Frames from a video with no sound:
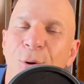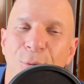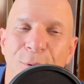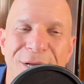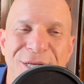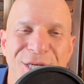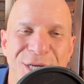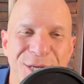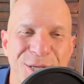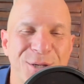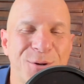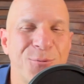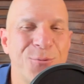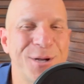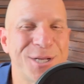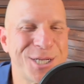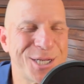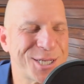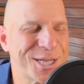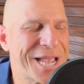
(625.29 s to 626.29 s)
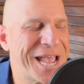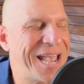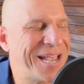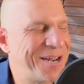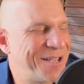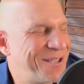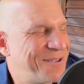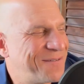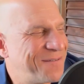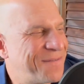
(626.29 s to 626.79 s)
Which is kind
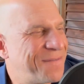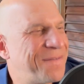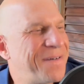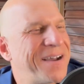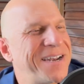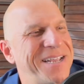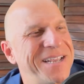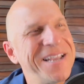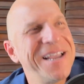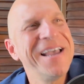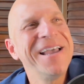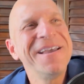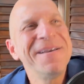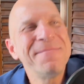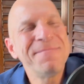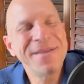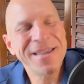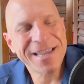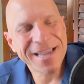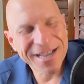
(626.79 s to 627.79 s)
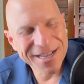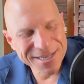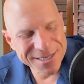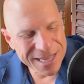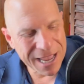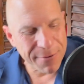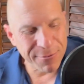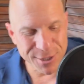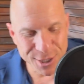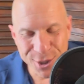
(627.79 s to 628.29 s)
of funny because
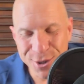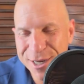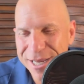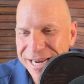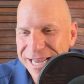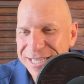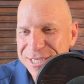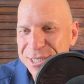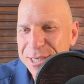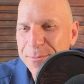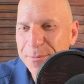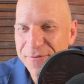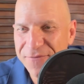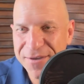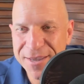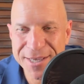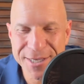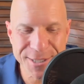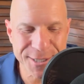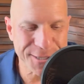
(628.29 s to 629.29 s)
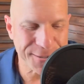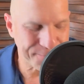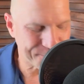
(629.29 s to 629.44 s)
I was looking at some of his